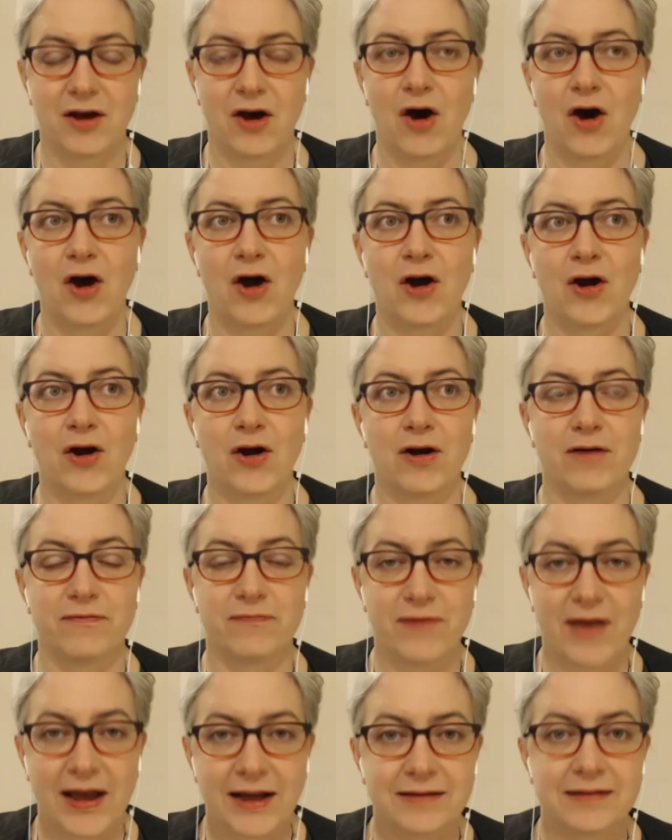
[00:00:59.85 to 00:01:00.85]
are
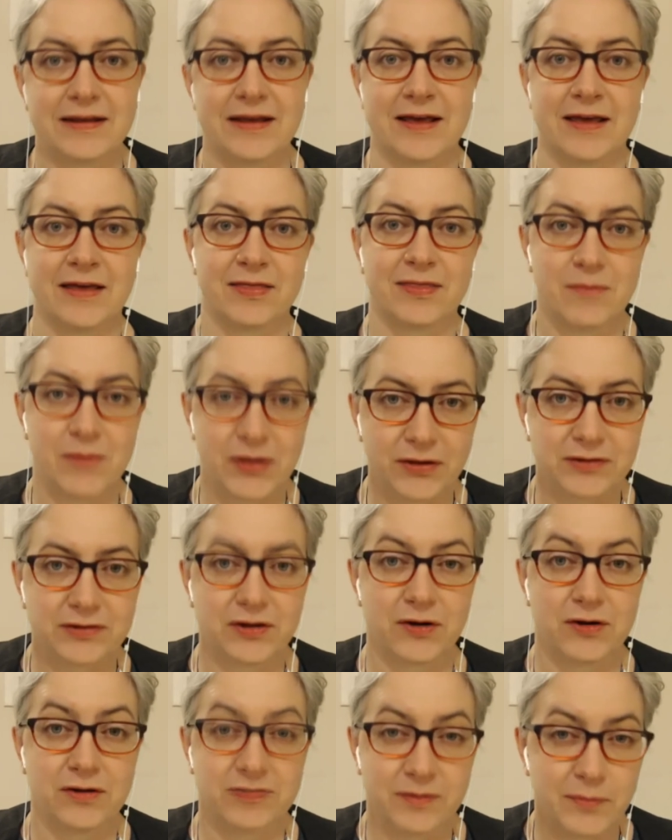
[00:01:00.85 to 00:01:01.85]
affecting the
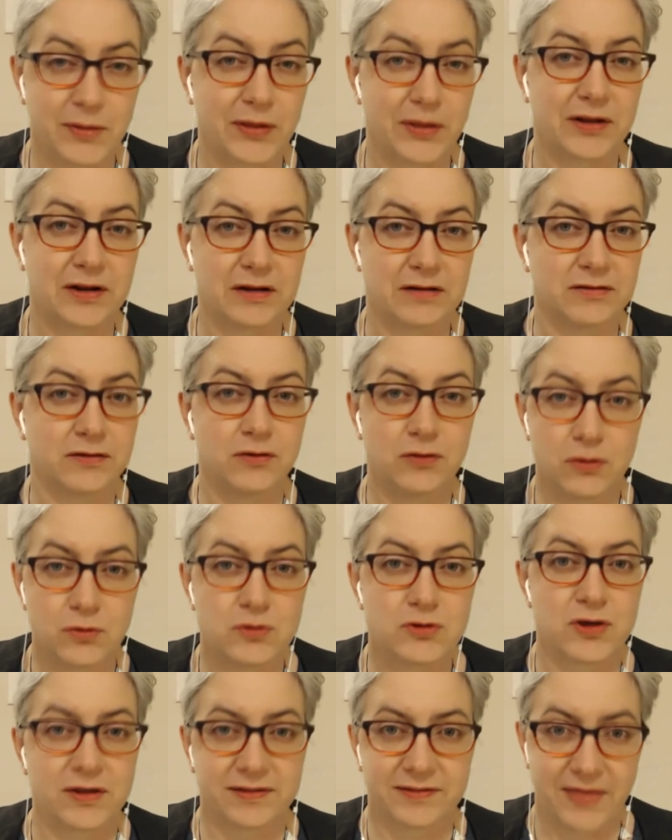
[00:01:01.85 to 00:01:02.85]
military's ability to do
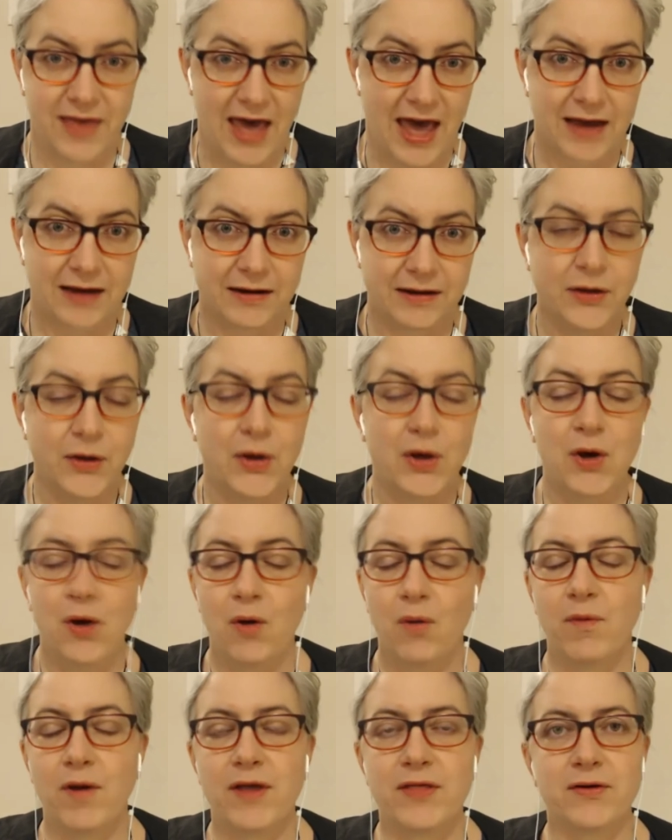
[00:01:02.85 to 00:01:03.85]
just that.
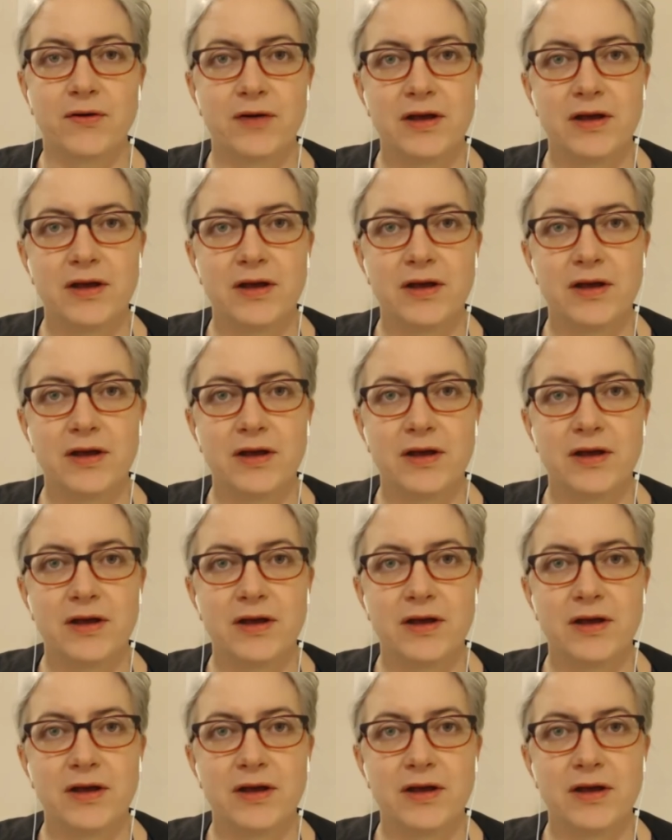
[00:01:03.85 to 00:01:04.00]
Whether